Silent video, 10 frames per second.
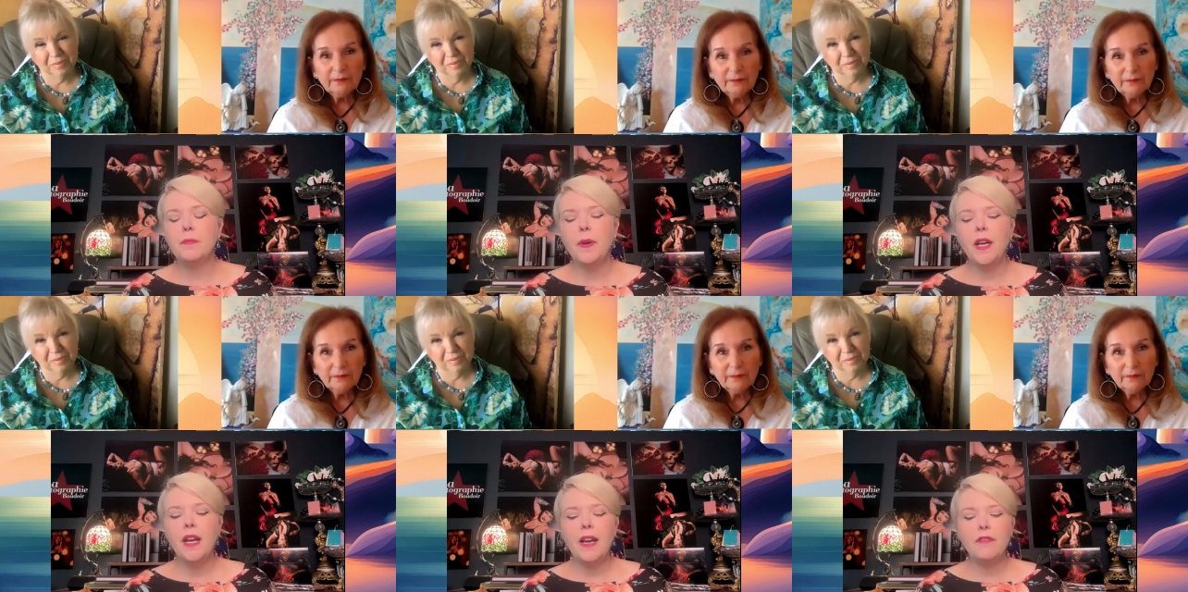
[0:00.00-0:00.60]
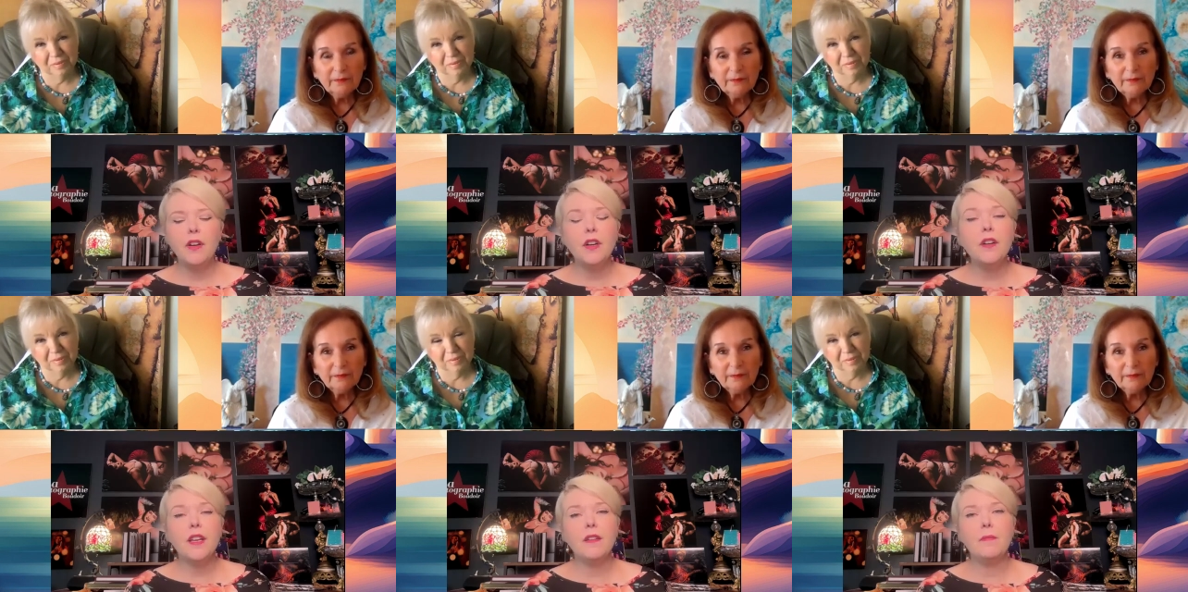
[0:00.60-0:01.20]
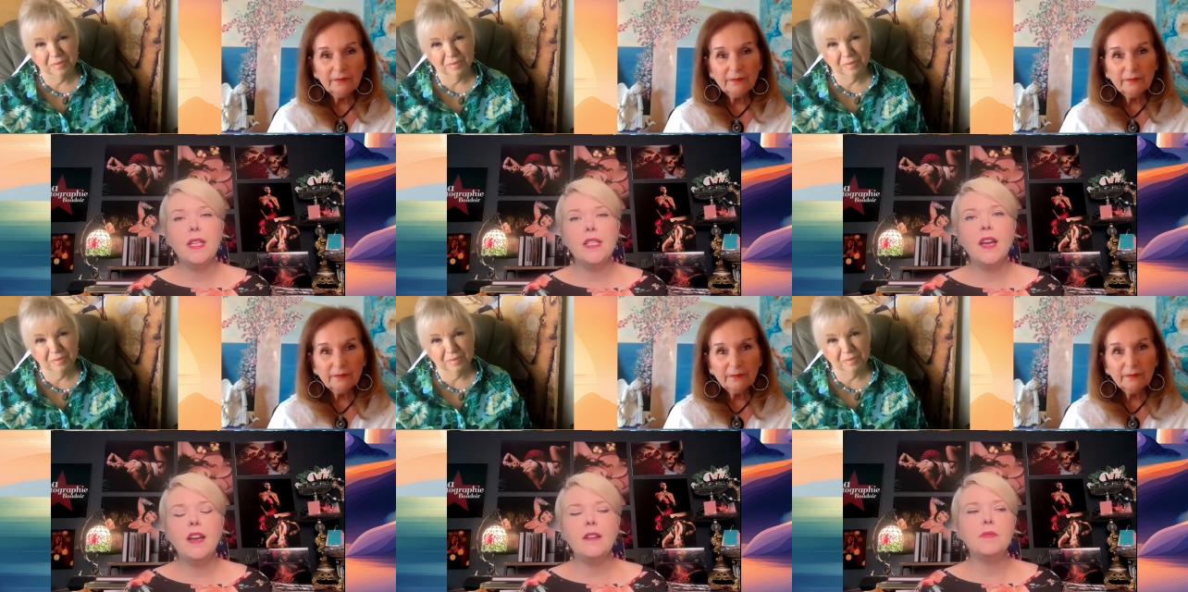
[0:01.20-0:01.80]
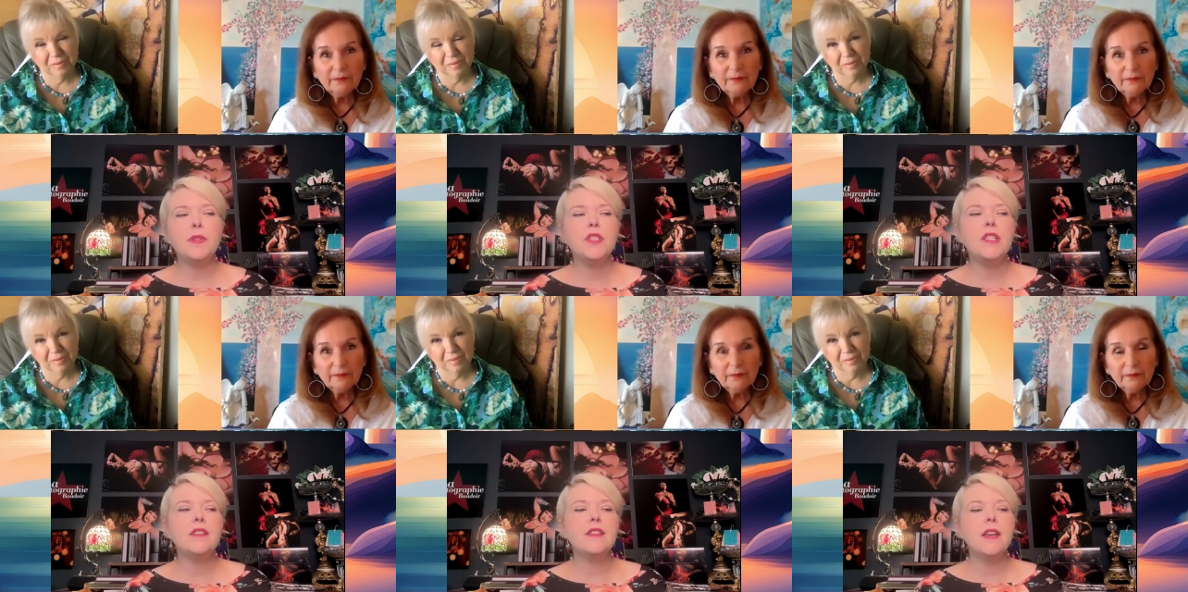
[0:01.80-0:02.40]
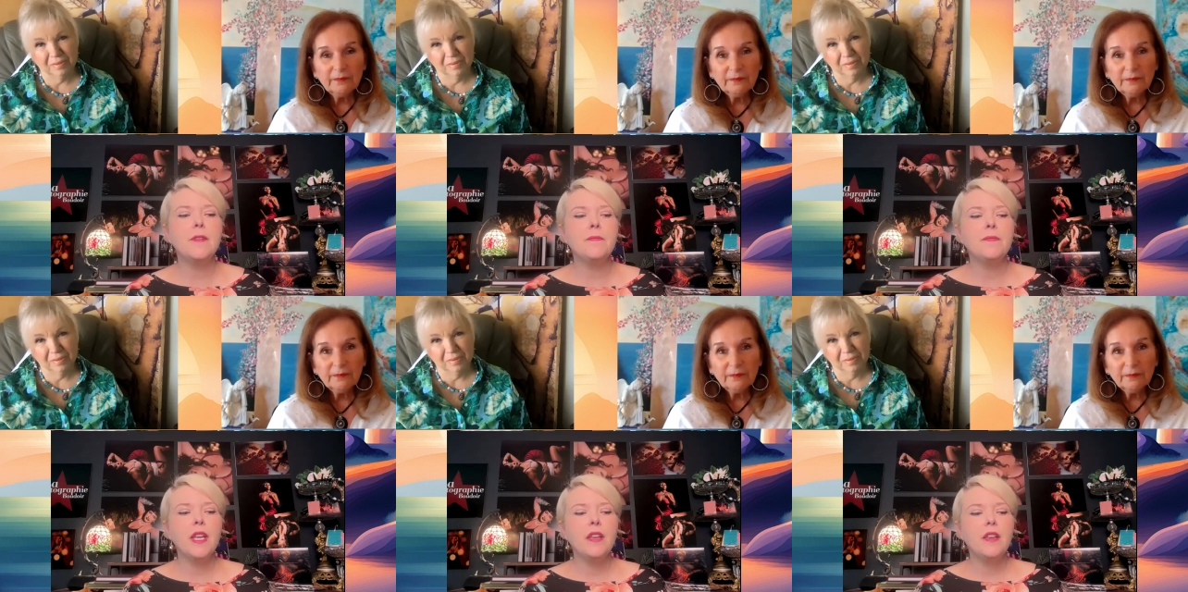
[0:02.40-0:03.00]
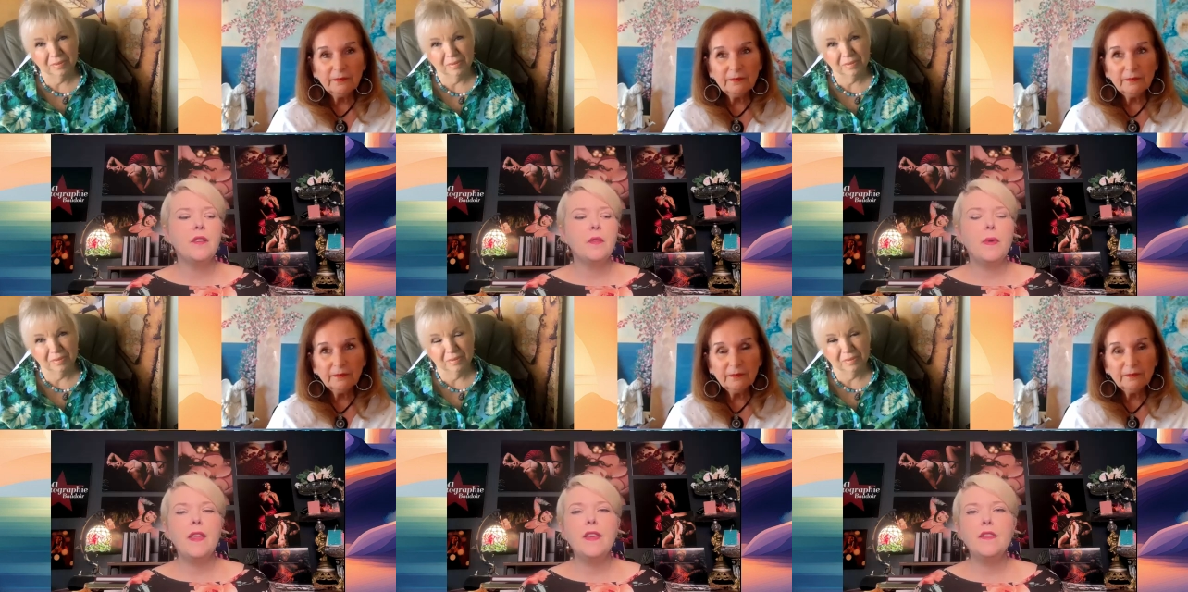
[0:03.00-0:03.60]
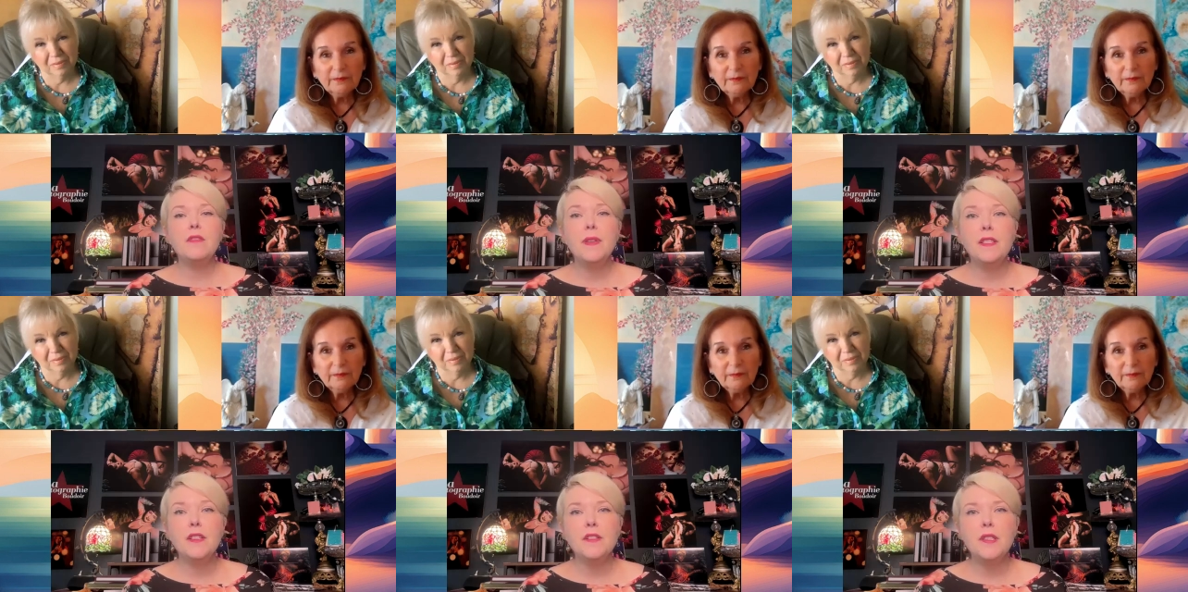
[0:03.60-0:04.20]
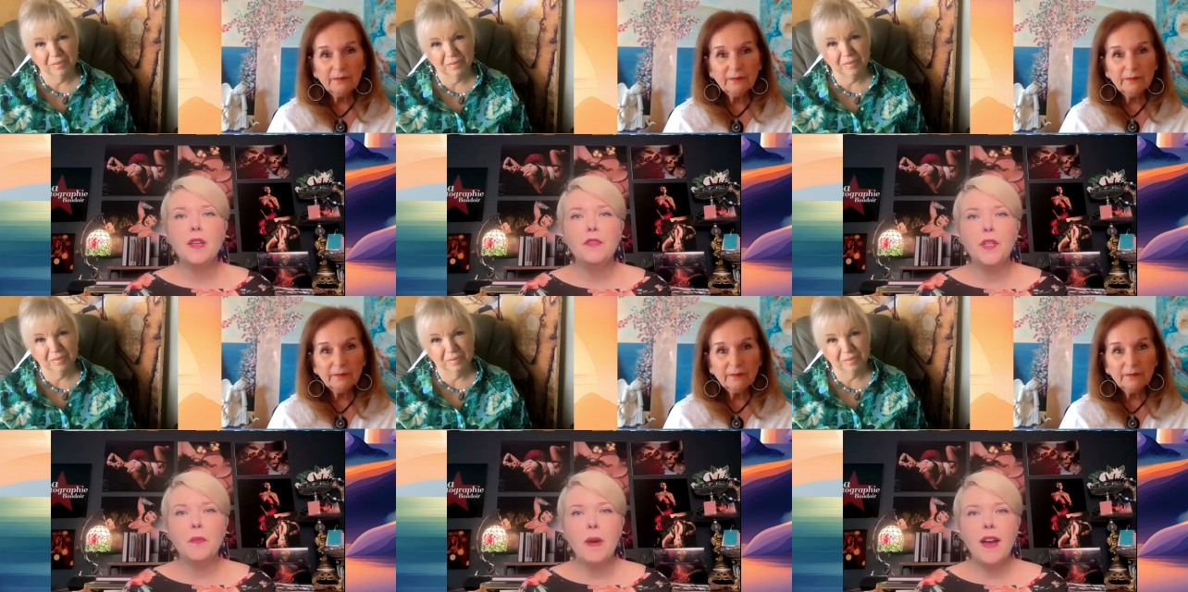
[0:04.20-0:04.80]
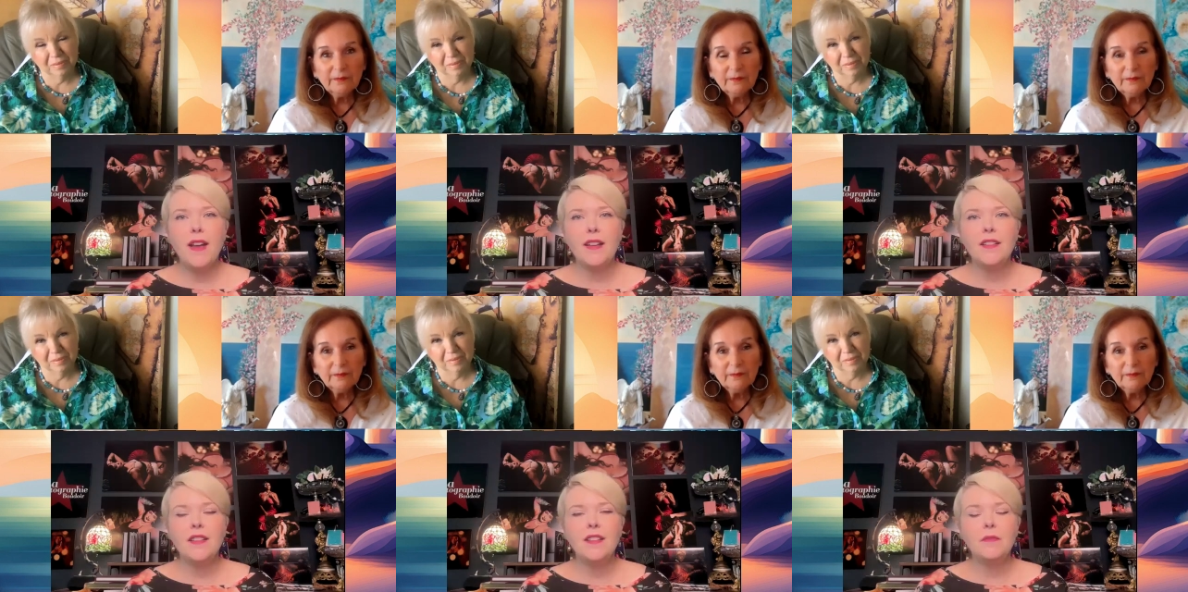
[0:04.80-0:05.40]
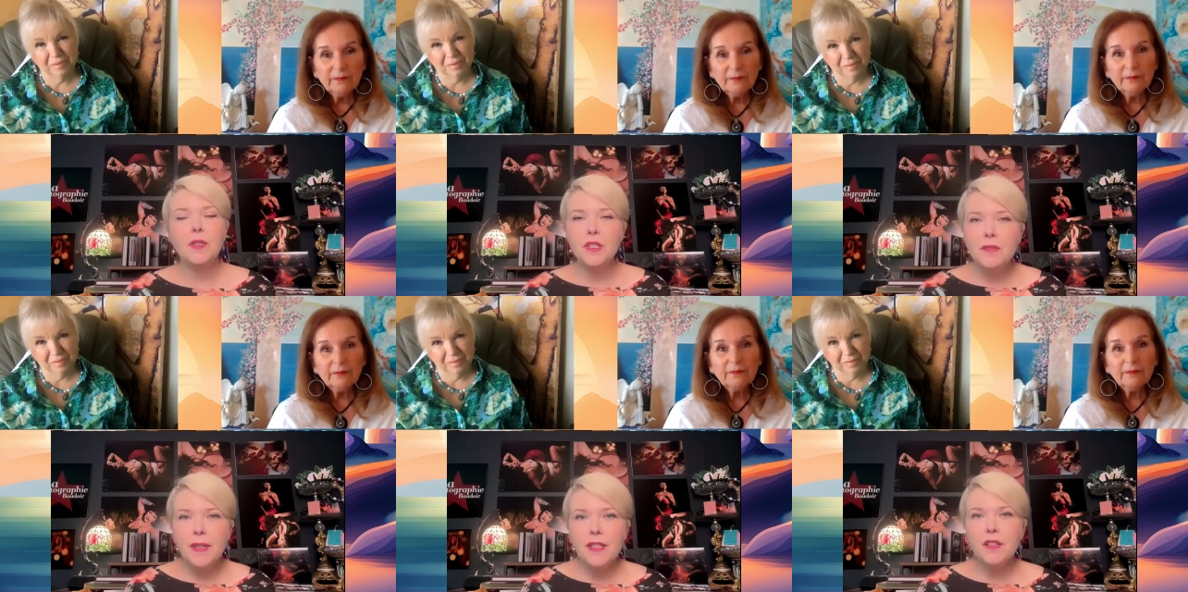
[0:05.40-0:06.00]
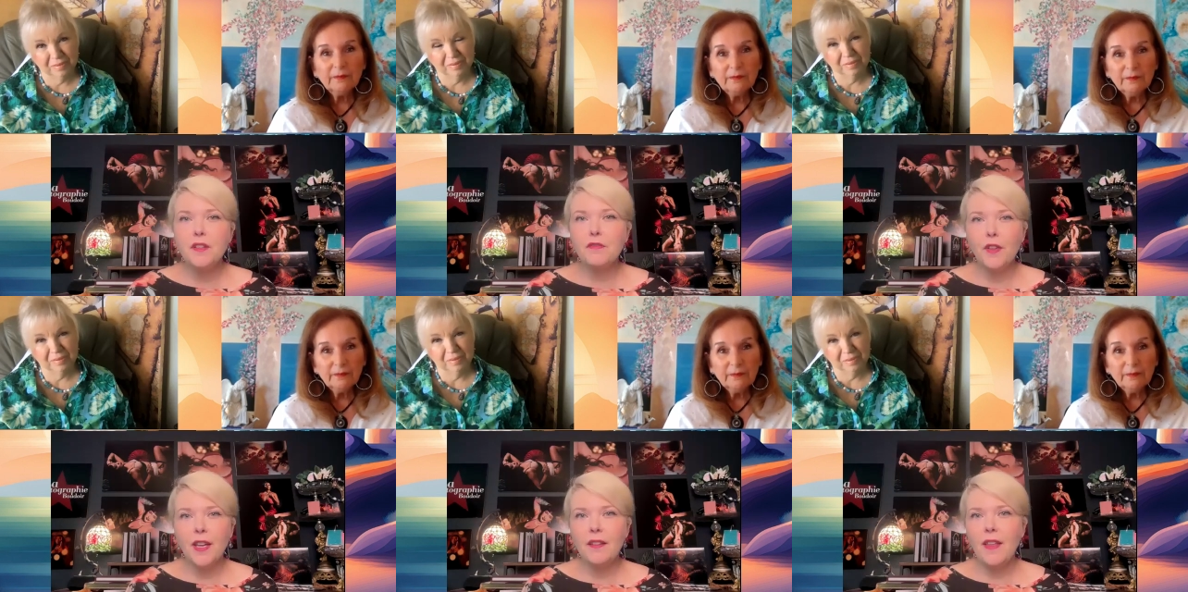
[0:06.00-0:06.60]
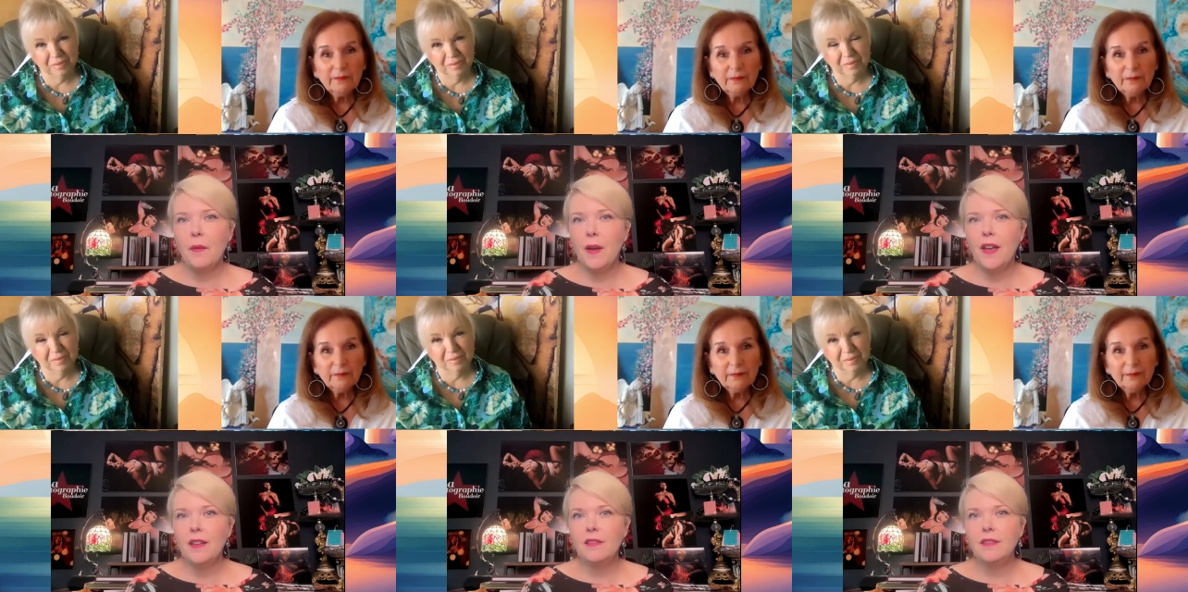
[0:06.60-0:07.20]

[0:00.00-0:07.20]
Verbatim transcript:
Speaker 1: but I've heard it many times, which is the way that you speak to yourself in your mind. Would you speak to your friend that way?